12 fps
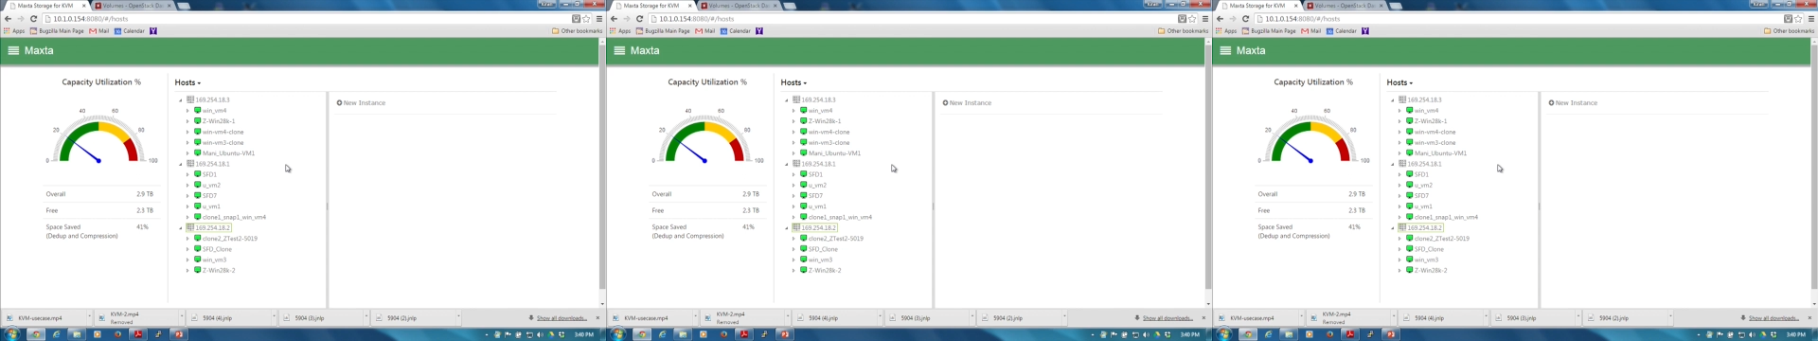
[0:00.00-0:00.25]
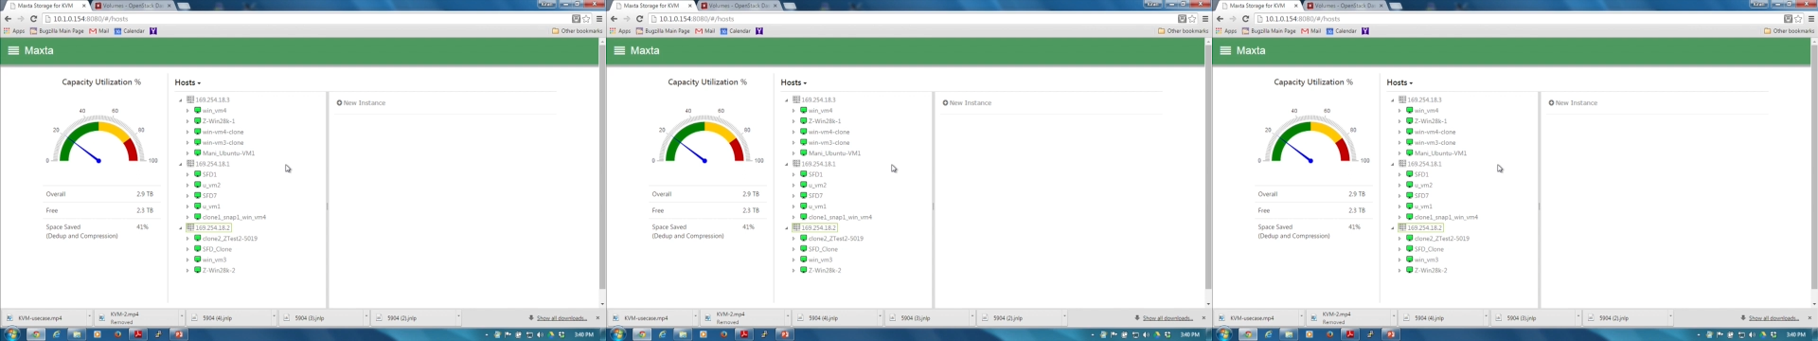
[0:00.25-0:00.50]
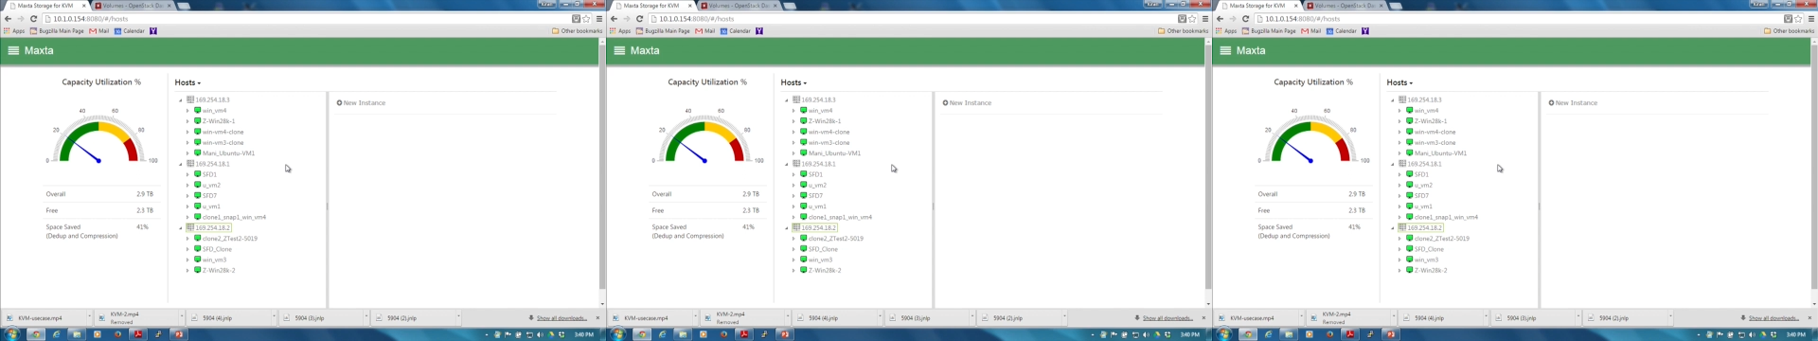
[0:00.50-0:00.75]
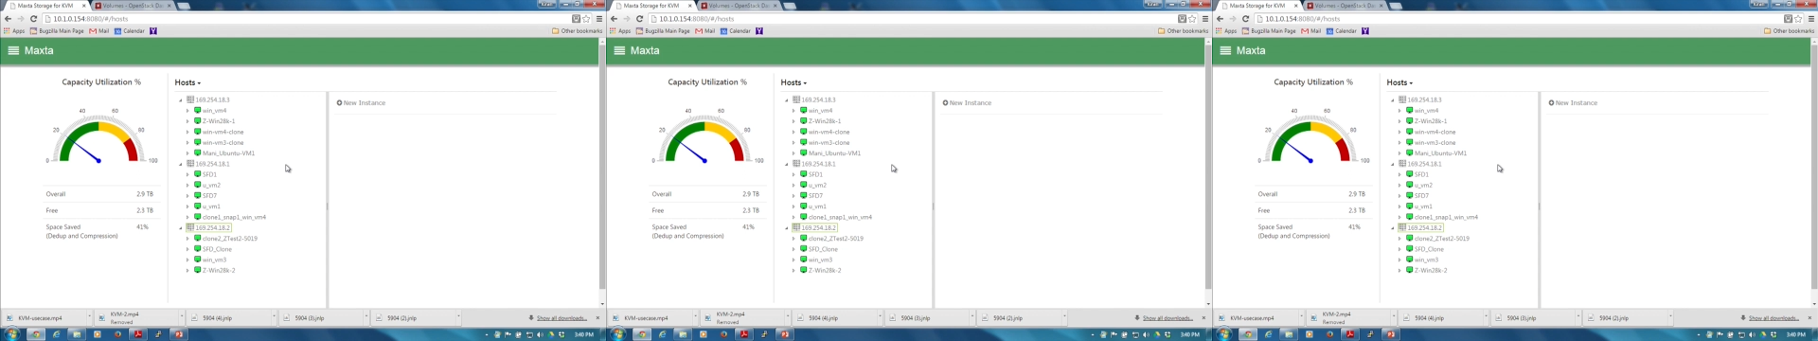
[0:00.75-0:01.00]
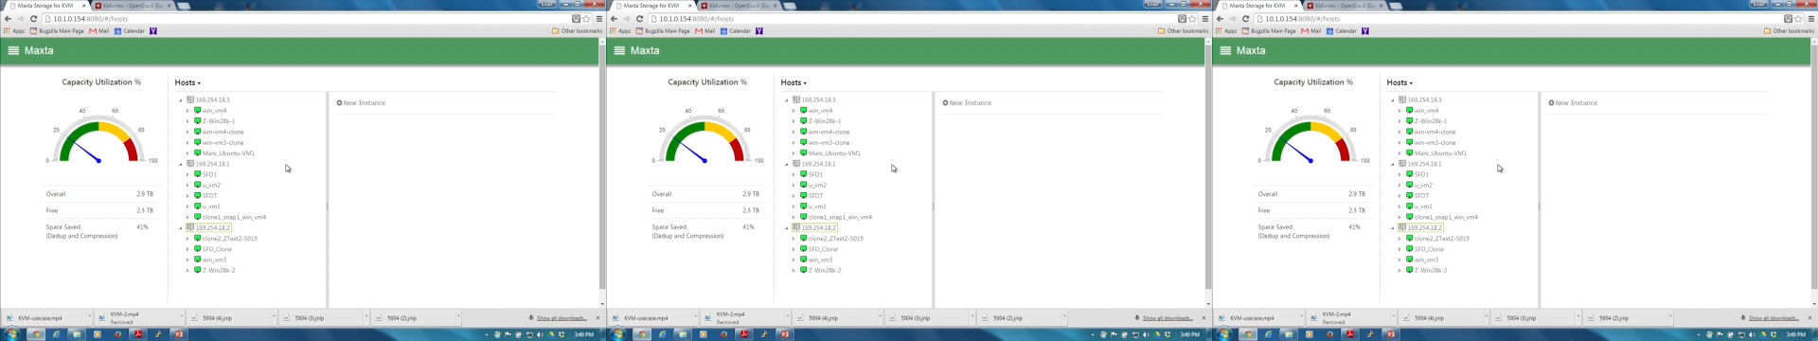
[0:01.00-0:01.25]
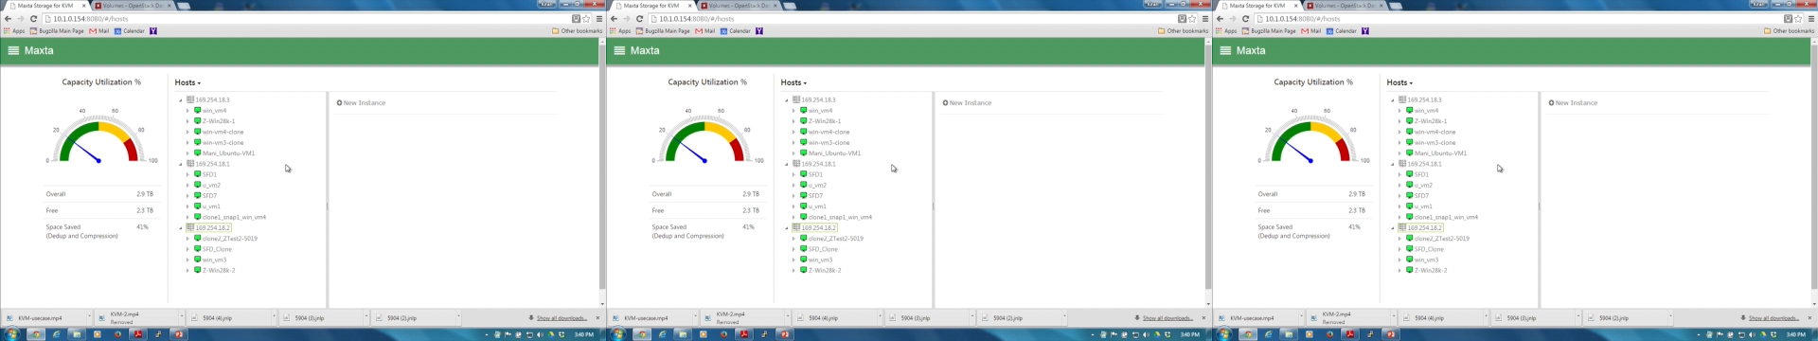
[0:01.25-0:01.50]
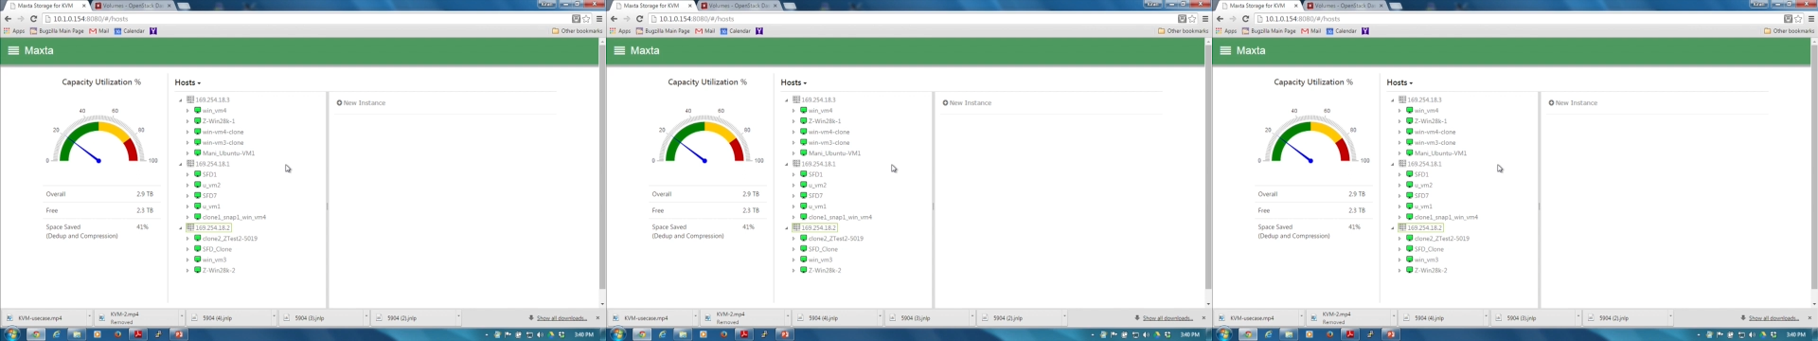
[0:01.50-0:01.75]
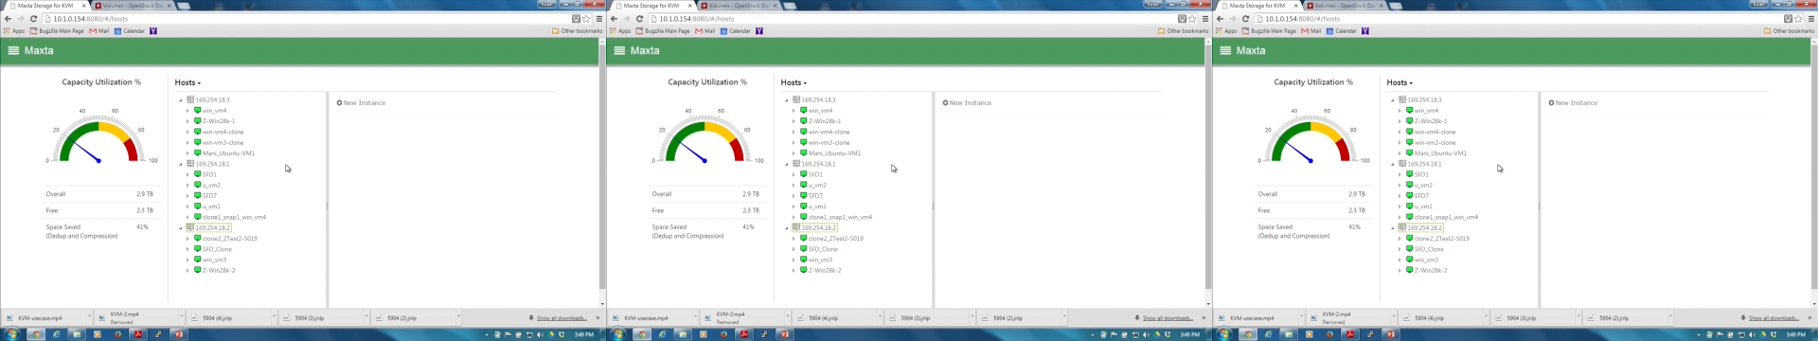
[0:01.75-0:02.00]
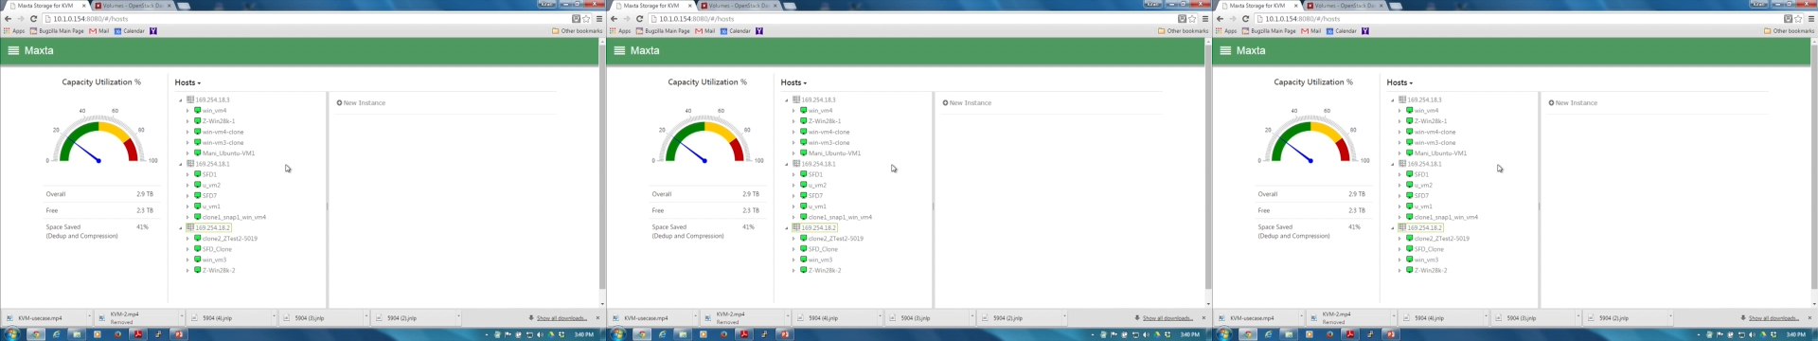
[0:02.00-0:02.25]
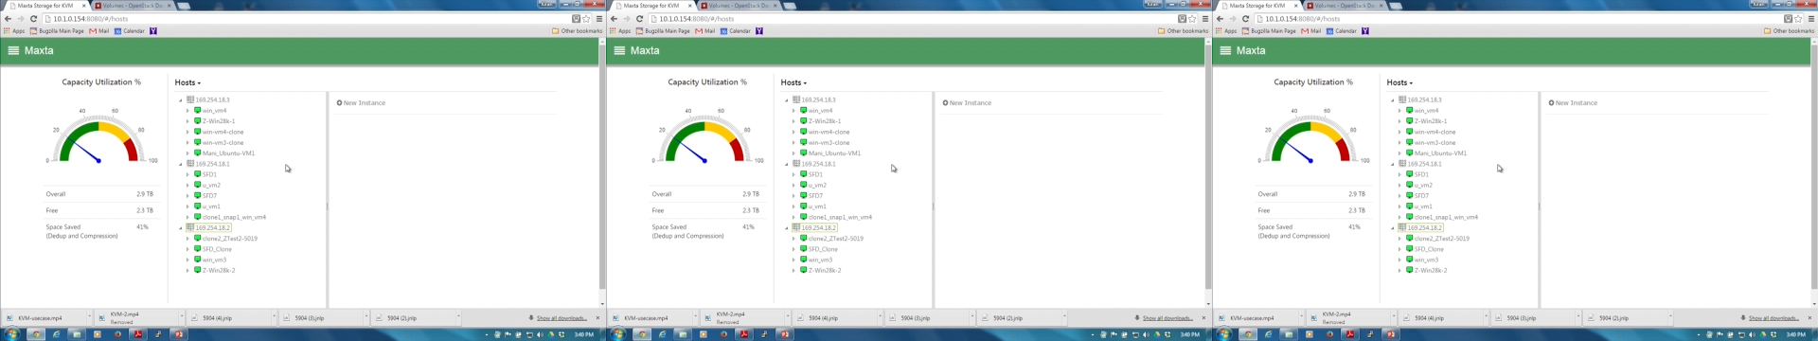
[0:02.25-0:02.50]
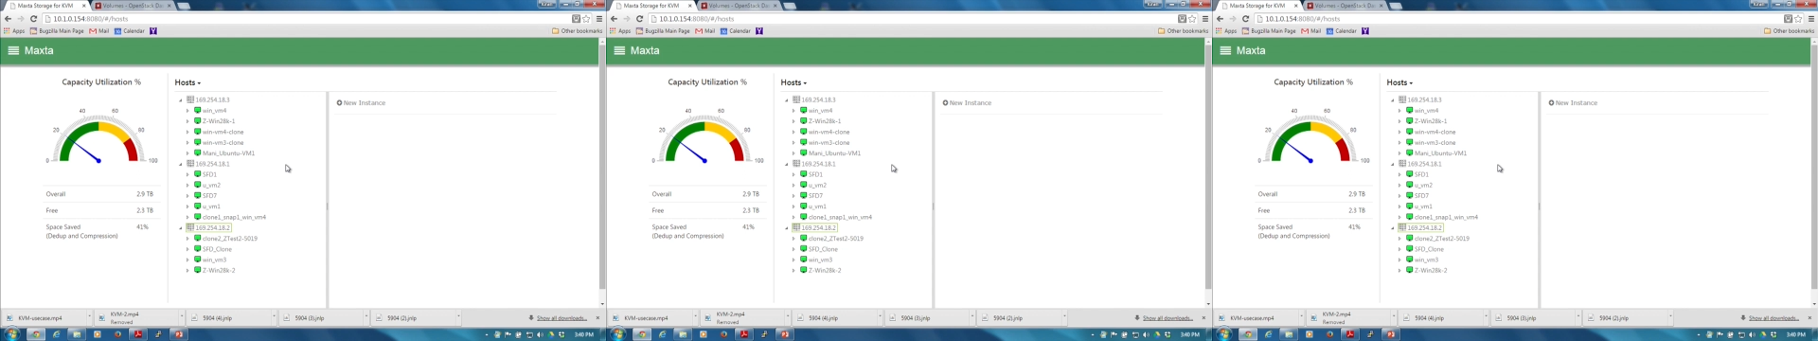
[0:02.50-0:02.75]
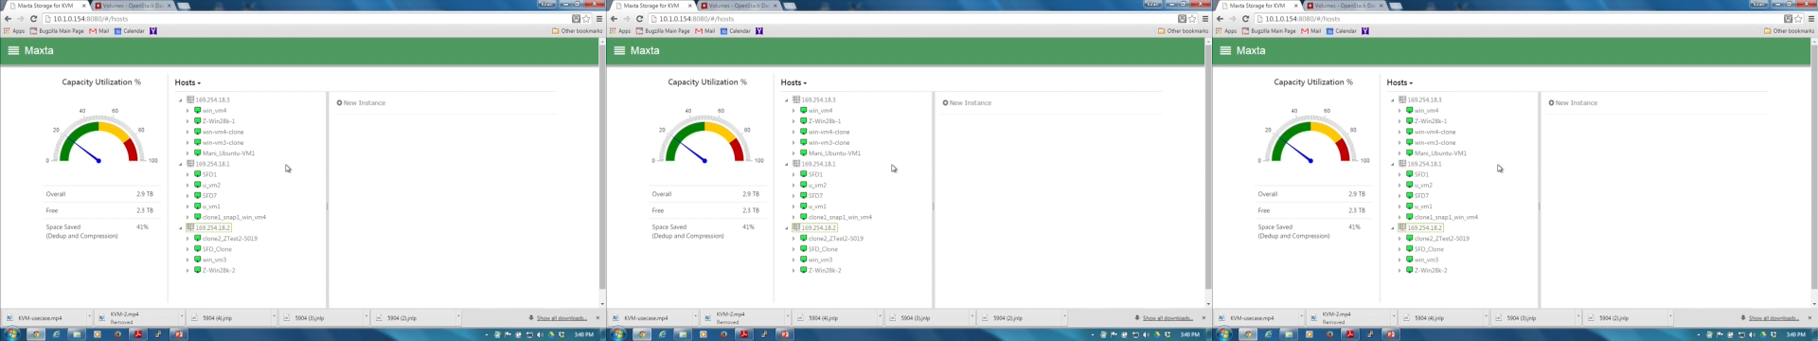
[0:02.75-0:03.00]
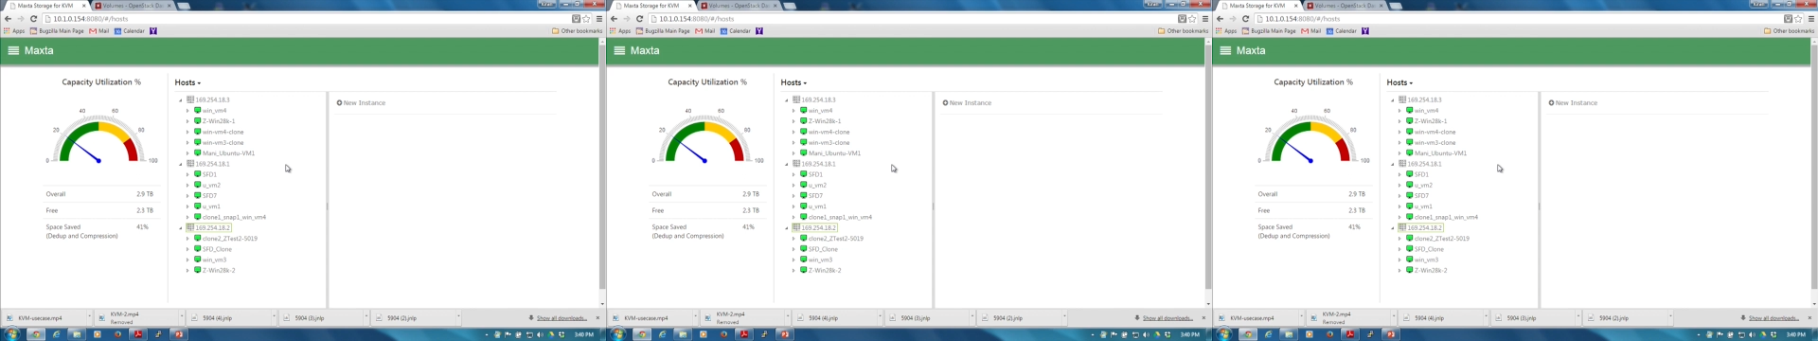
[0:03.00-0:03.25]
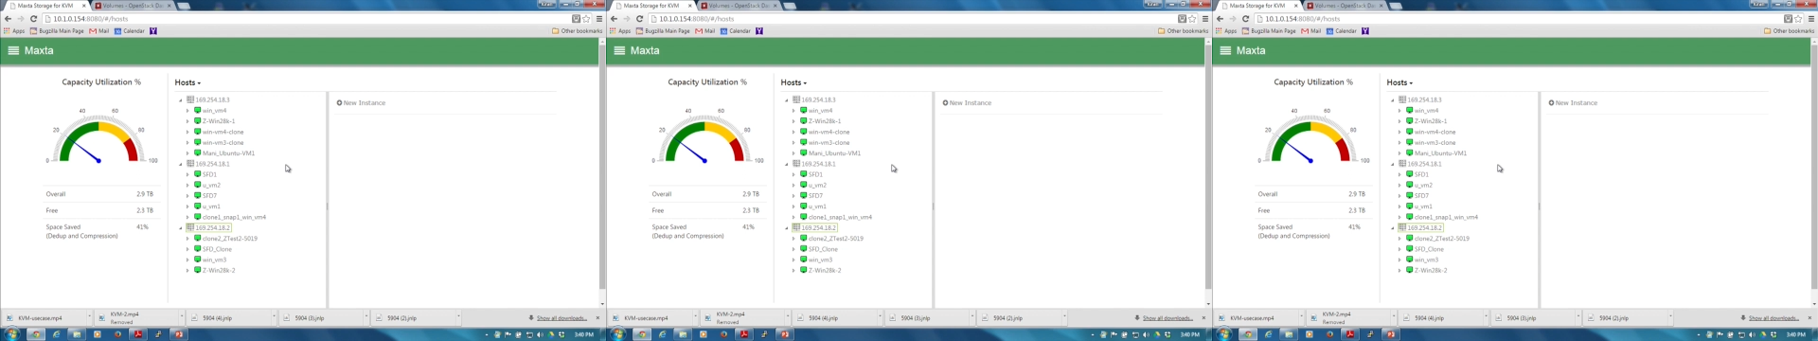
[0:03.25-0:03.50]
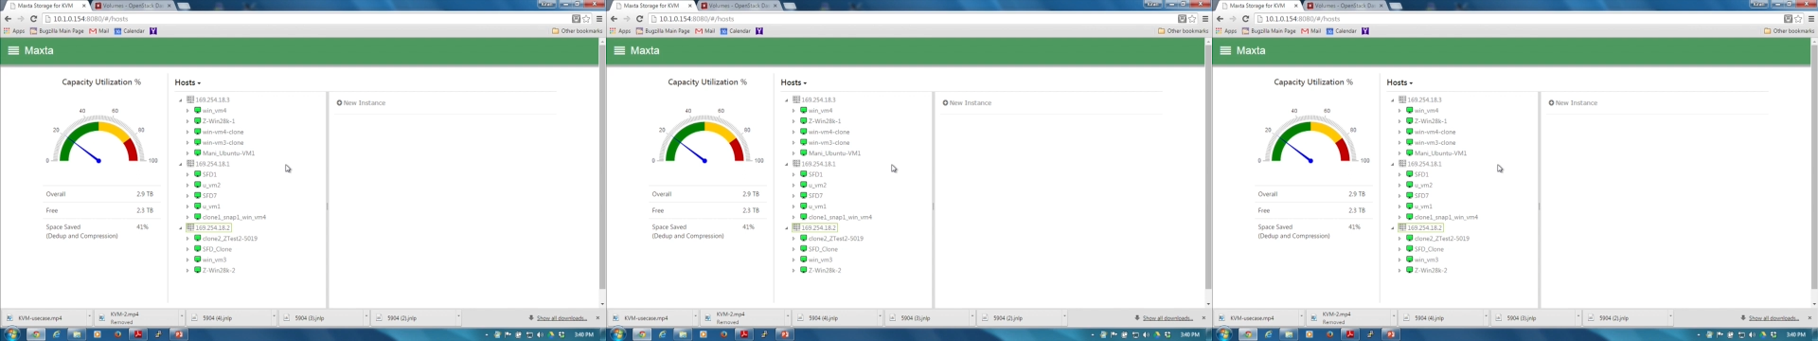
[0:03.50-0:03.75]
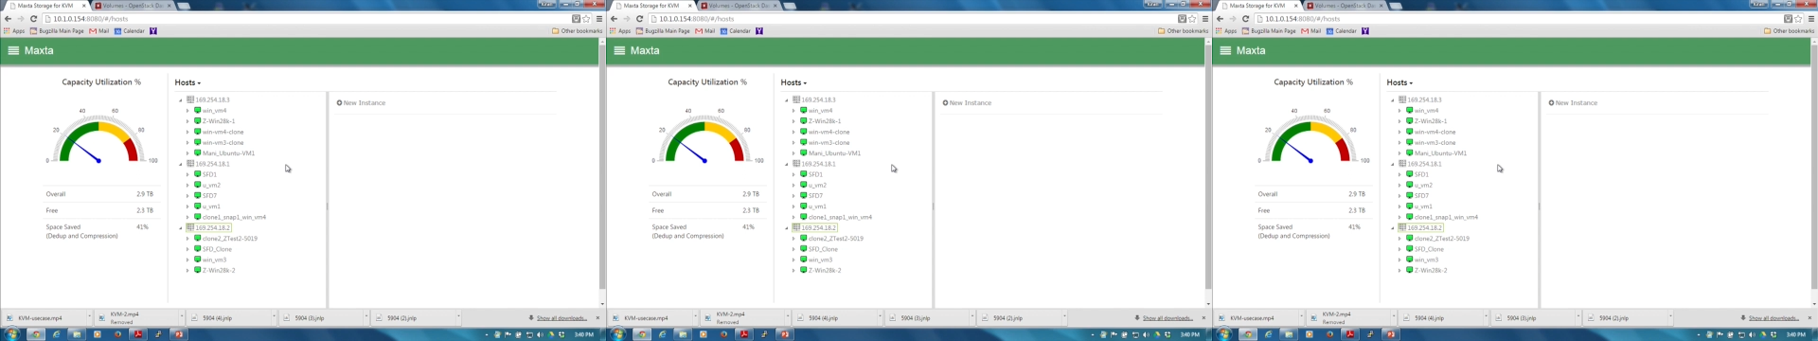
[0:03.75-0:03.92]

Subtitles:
(no speaker visible)